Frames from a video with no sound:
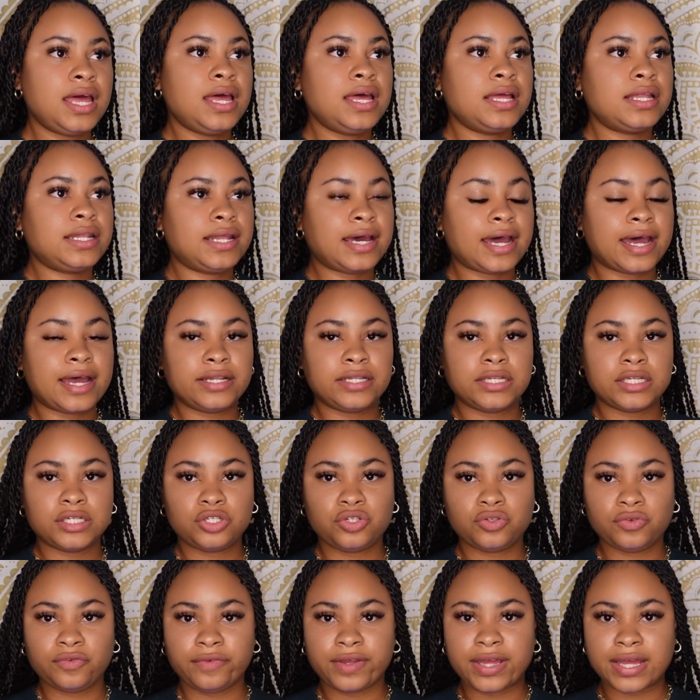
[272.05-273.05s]
that the
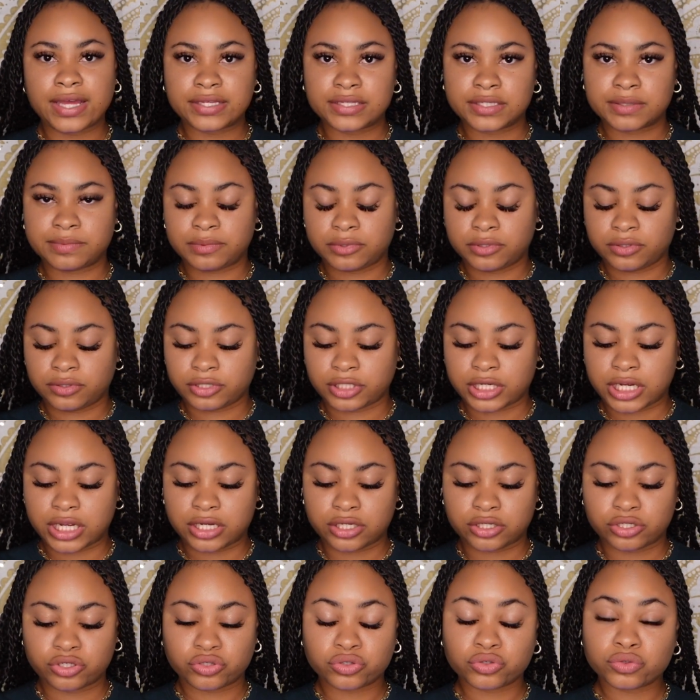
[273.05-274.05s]
Juvay
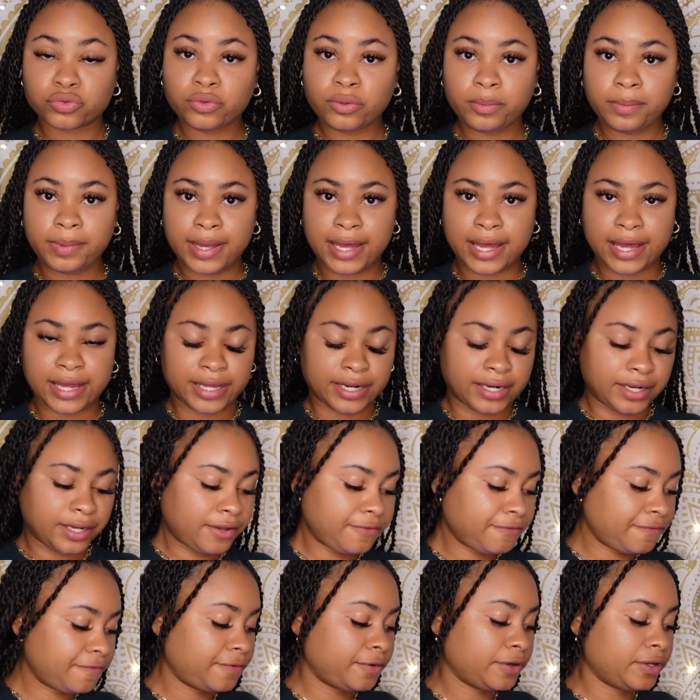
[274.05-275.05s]
Explosion Troupe had
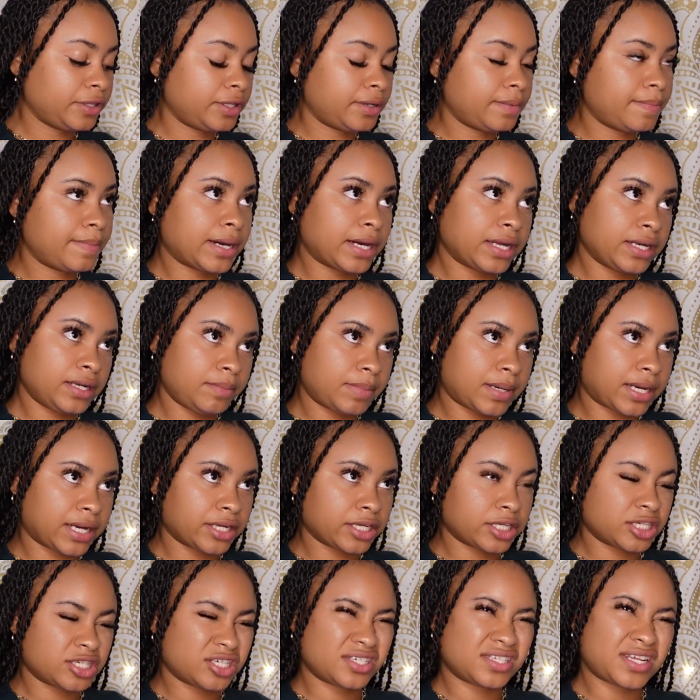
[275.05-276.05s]
for the body
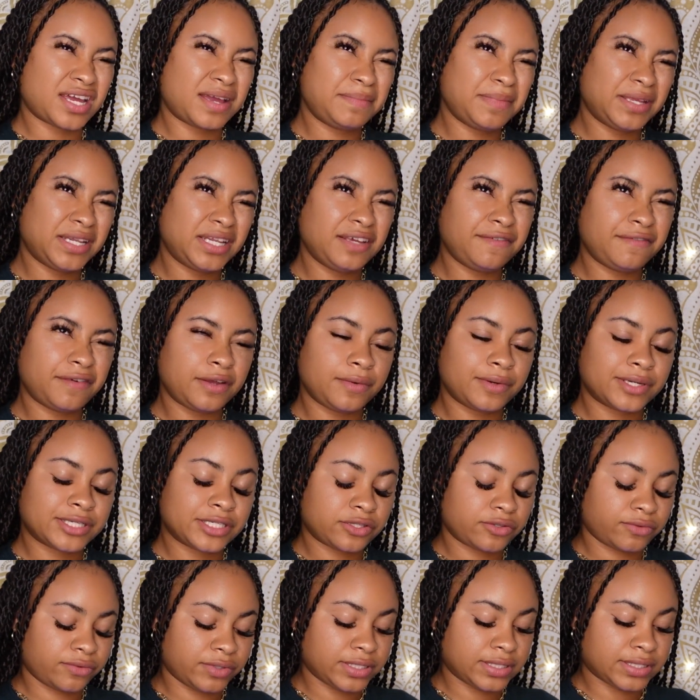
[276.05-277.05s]
packages. I believe it was
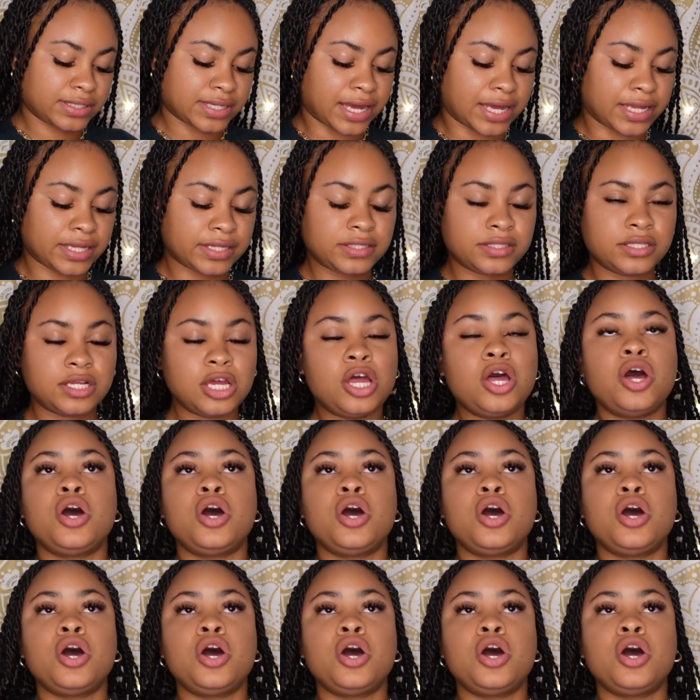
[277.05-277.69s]
3 styles.